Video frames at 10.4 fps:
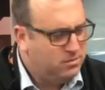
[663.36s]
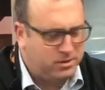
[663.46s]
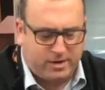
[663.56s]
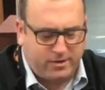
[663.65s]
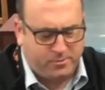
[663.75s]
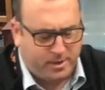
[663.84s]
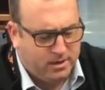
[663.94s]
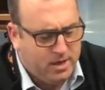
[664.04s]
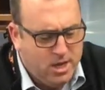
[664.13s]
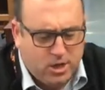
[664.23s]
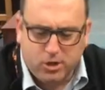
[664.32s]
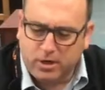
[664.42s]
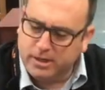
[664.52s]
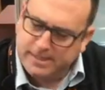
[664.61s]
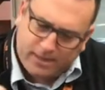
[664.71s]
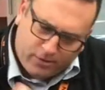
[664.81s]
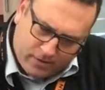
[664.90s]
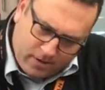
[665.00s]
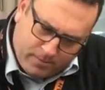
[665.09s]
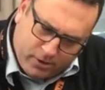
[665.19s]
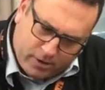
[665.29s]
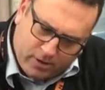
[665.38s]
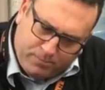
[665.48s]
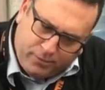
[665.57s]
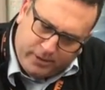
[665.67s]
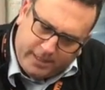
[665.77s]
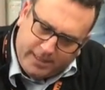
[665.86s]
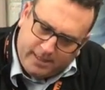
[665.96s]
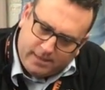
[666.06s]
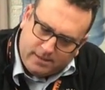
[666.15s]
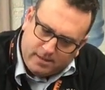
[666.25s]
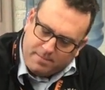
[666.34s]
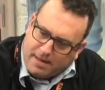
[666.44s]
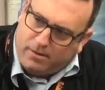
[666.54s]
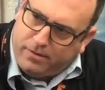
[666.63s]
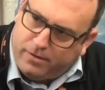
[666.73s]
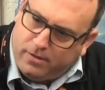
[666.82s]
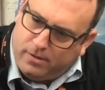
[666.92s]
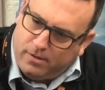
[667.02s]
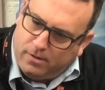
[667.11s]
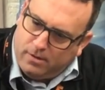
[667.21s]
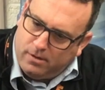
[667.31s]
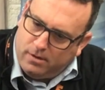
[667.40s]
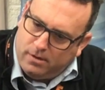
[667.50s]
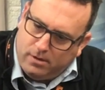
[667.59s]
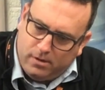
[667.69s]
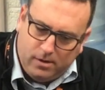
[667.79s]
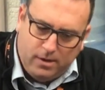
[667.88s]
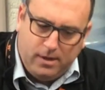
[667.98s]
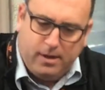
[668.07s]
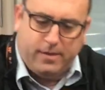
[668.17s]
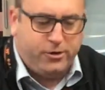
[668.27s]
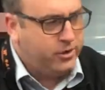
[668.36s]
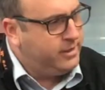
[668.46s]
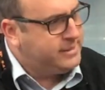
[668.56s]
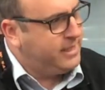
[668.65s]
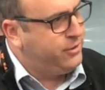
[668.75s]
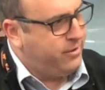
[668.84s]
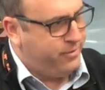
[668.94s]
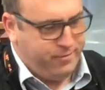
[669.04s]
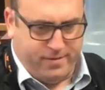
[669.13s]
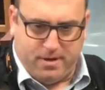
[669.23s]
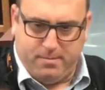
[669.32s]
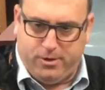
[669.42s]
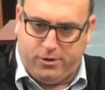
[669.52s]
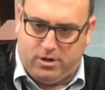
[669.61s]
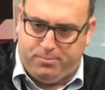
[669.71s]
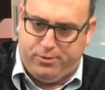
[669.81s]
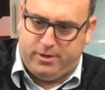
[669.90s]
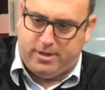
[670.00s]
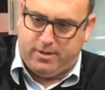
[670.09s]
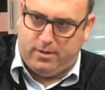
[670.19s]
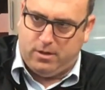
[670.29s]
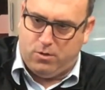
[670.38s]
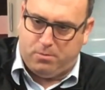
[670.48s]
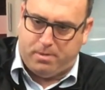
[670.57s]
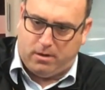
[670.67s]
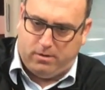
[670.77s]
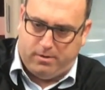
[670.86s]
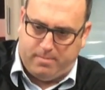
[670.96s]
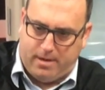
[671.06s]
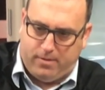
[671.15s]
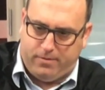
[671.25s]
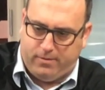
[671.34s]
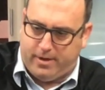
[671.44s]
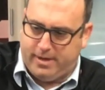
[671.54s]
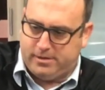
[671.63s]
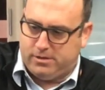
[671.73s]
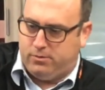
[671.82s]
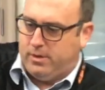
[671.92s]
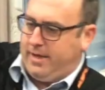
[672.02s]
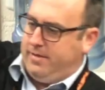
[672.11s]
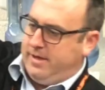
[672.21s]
Alright, never mind. You're gonna take your thumb, you're gonna put it into the mouth, and then you're gonna take your other thumb and you're gonna put it on the lower part of the mouth, okay? So we're like